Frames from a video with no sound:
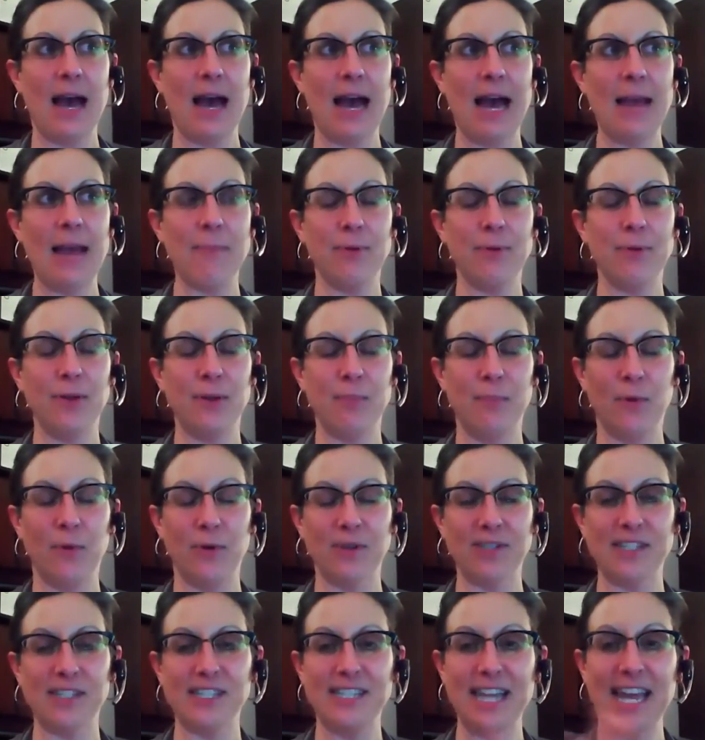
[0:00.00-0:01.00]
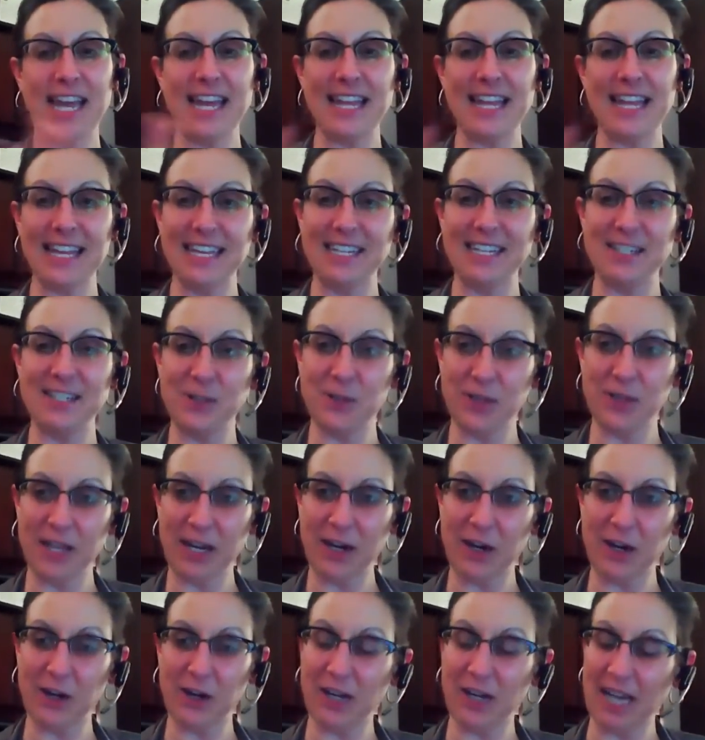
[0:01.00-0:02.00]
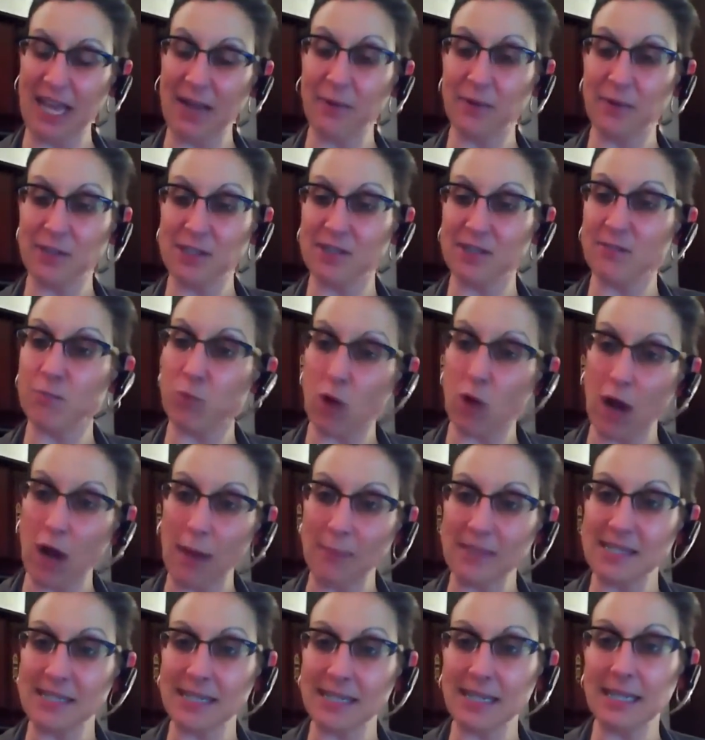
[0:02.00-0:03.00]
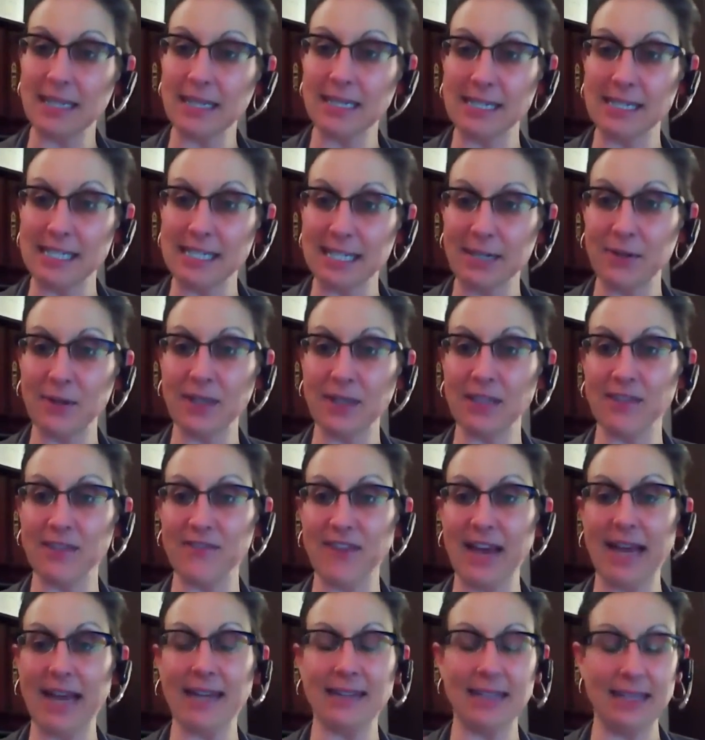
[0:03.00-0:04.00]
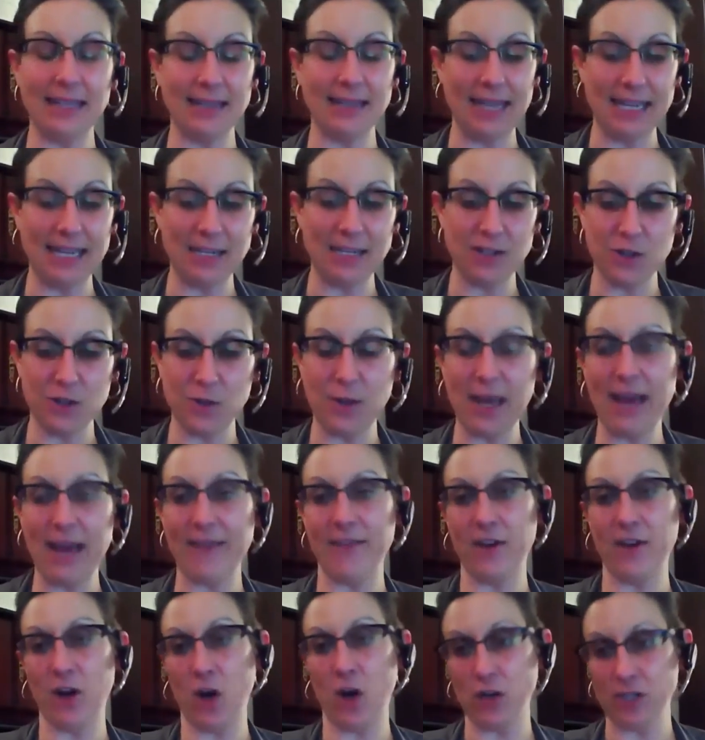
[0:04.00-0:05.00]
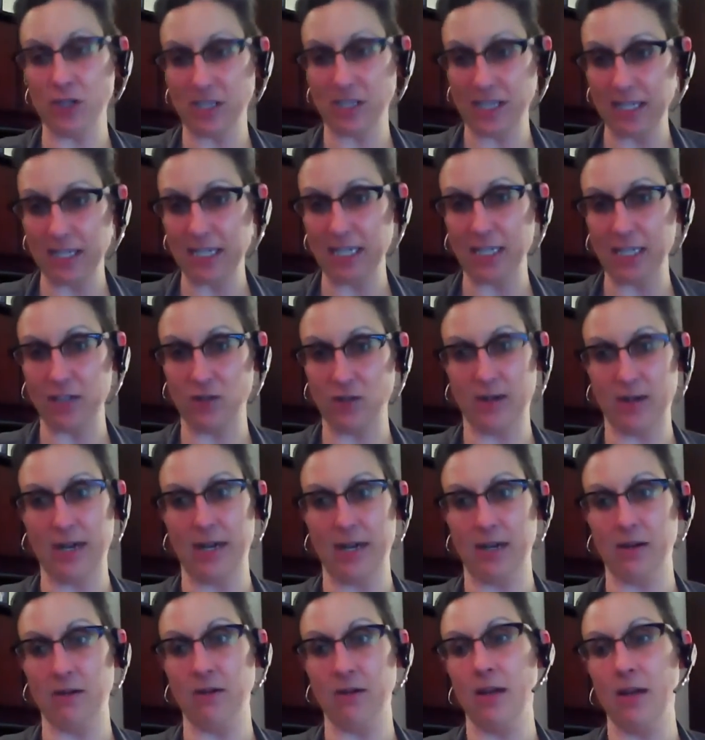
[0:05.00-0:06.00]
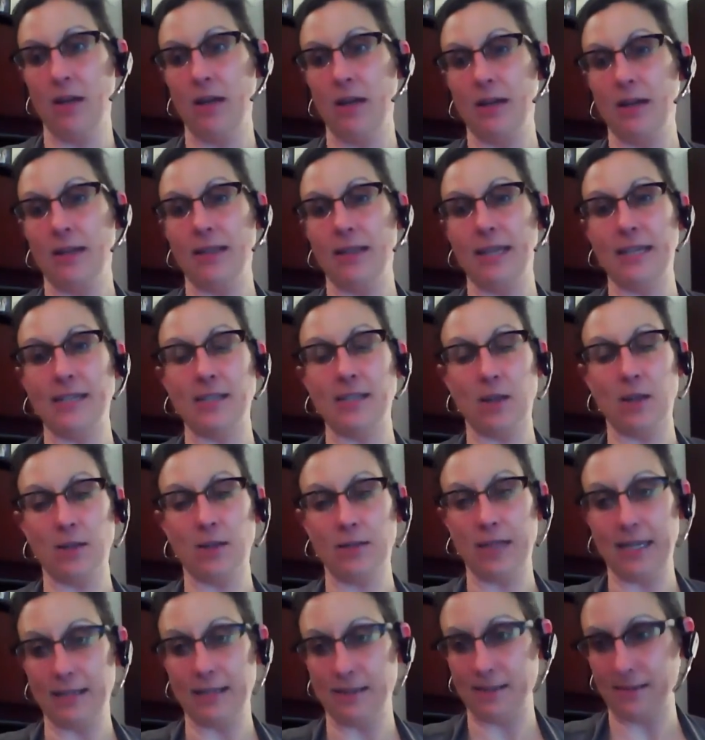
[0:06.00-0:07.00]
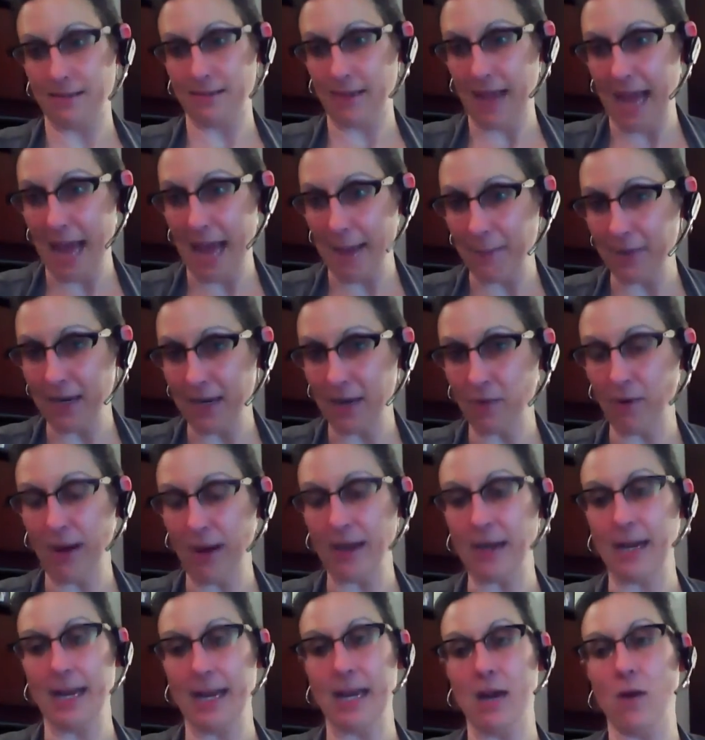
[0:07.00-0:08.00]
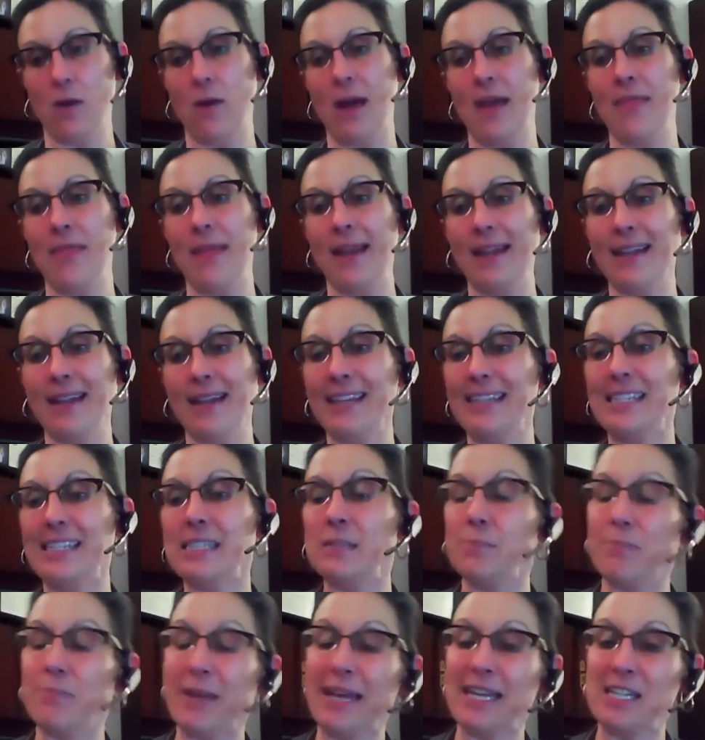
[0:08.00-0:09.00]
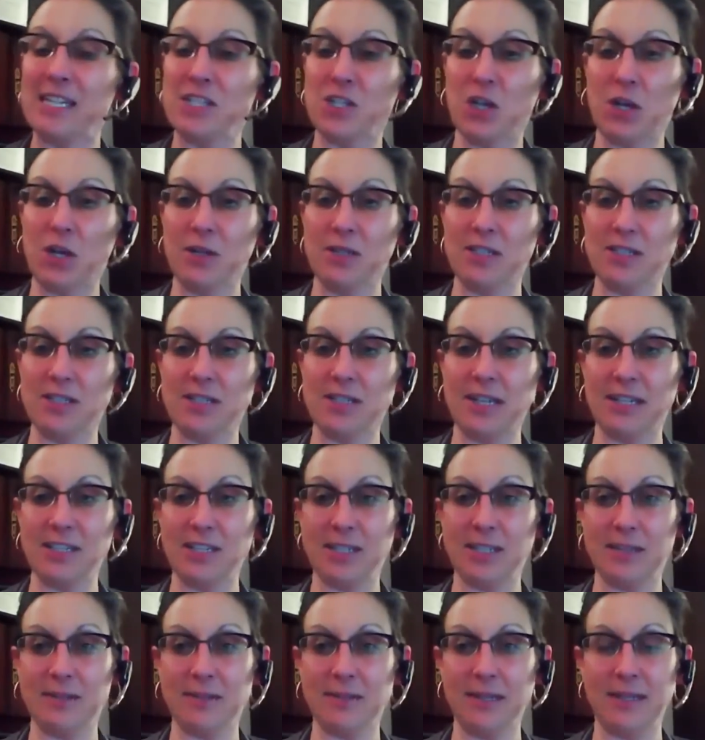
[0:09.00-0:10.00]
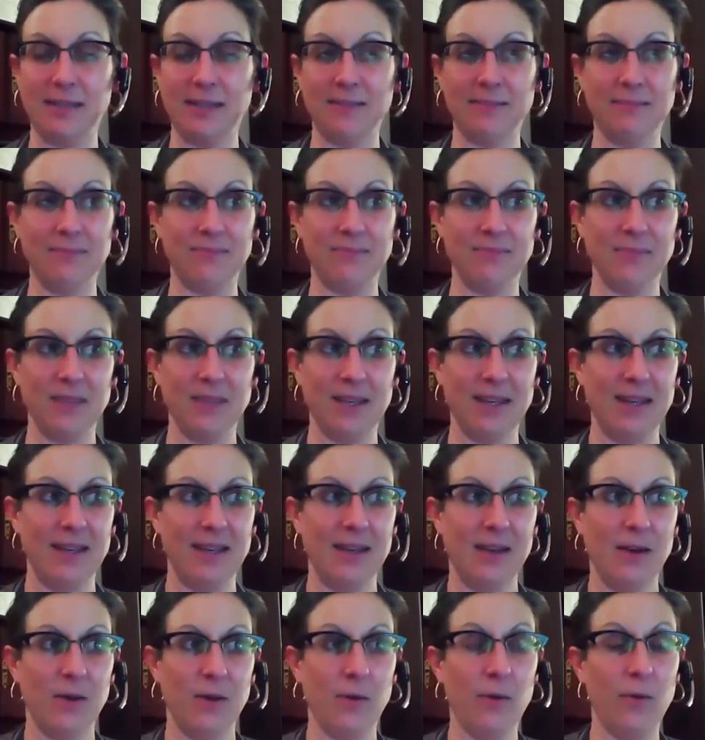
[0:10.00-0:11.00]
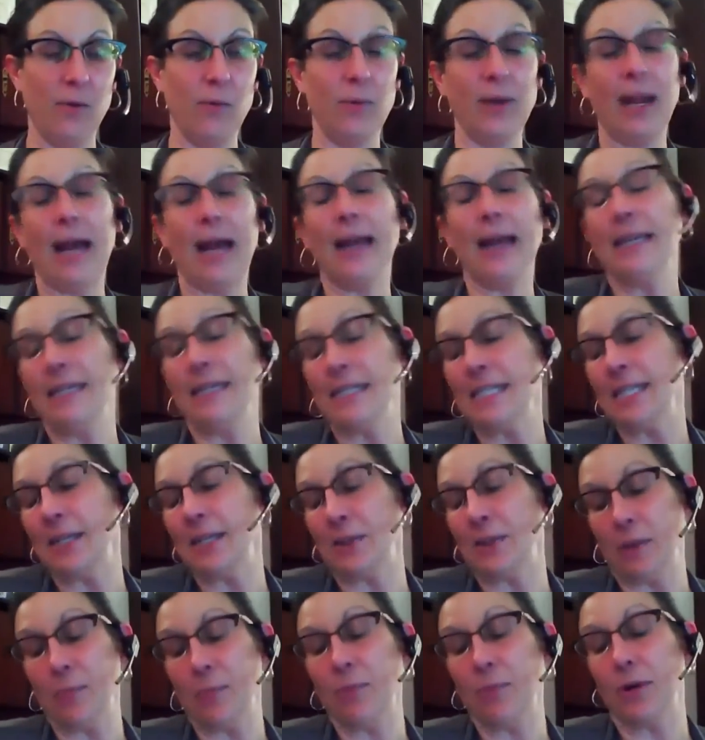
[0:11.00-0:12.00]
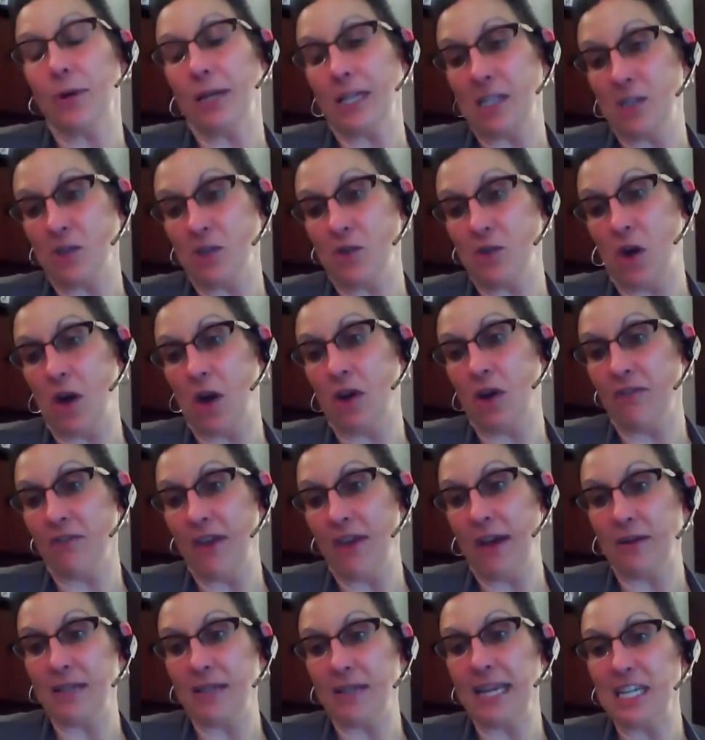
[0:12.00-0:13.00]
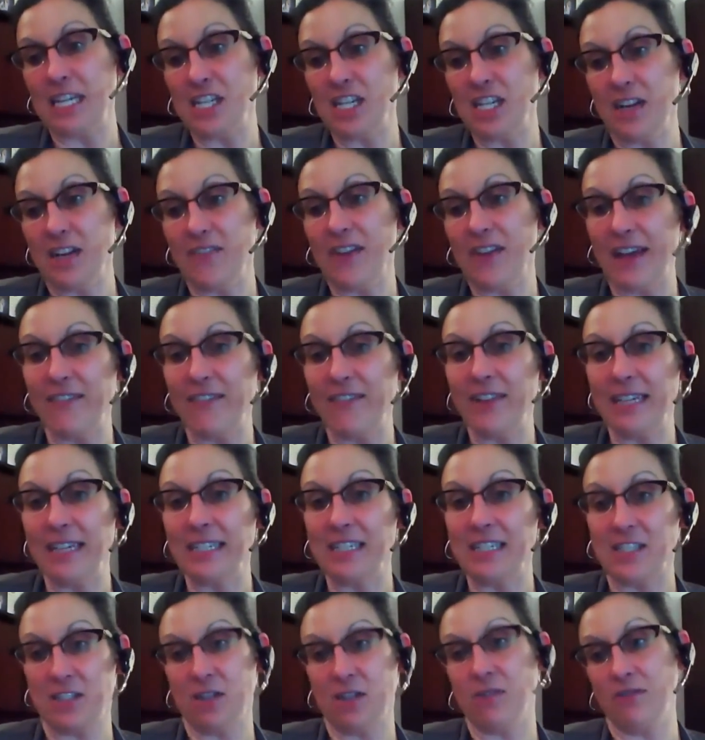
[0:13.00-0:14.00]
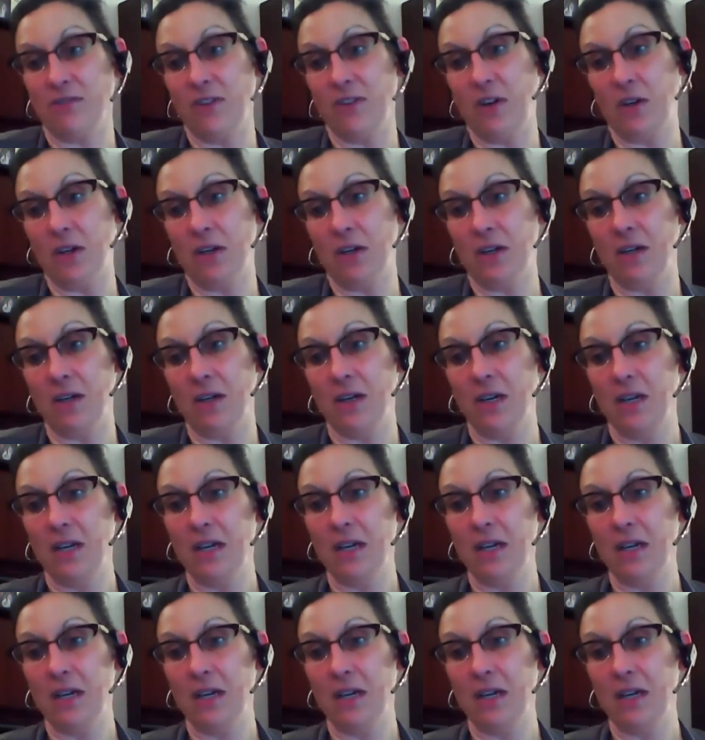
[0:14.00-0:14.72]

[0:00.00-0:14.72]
I put more stake into their language of promising, considering the fact that they do have an RCT trial that's happening right now, and that it is based on such a what I consider a pretty strong foundation of evidence so far.